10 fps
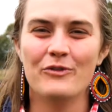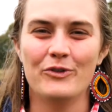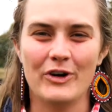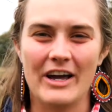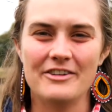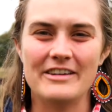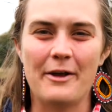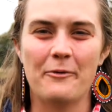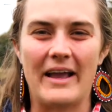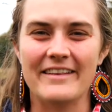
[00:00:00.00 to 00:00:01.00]

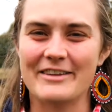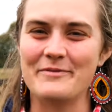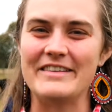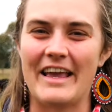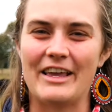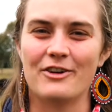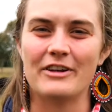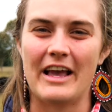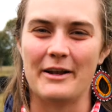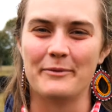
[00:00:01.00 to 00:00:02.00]
400-day weights can be taken
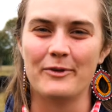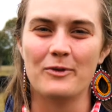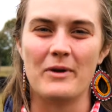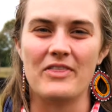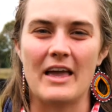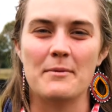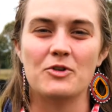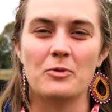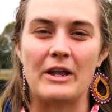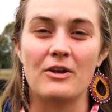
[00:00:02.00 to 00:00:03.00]
on animals when they are
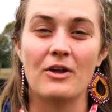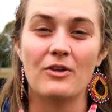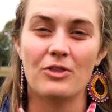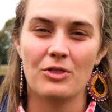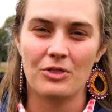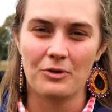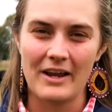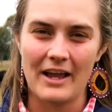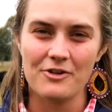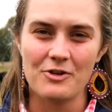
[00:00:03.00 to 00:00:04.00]
between
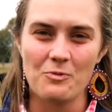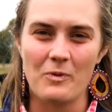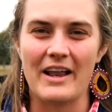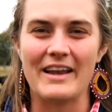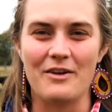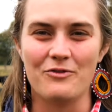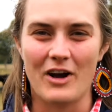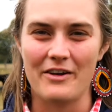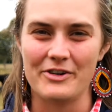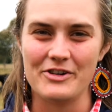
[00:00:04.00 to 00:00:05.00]
301 and
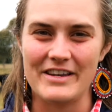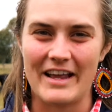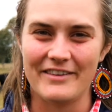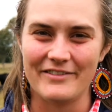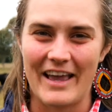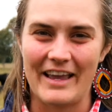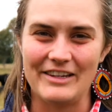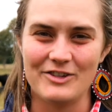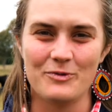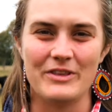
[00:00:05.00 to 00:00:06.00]
500 days of
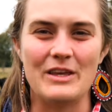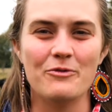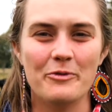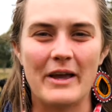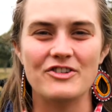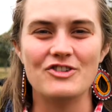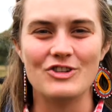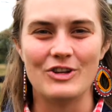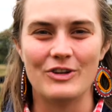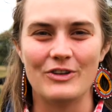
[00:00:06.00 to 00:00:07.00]
age, with the
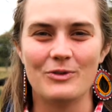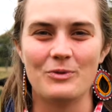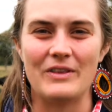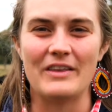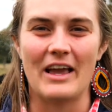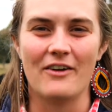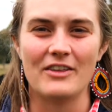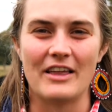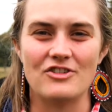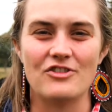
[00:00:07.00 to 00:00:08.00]
information used in the
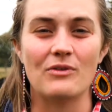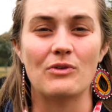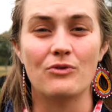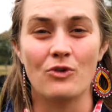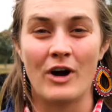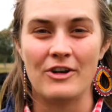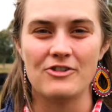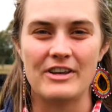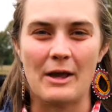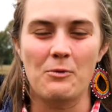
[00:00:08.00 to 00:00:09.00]
calculations of the
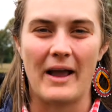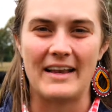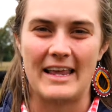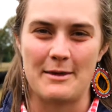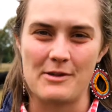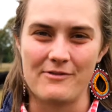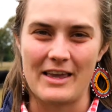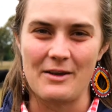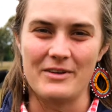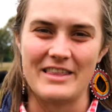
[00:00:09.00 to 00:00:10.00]
400-day weight
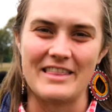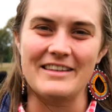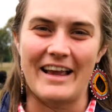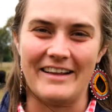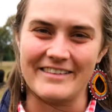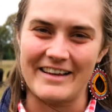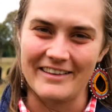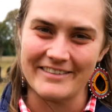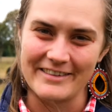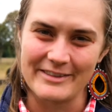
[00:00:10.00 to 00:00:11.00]
EBV within the TACE
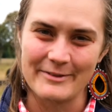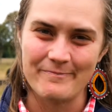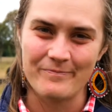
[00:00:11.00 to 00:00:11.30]
analysis.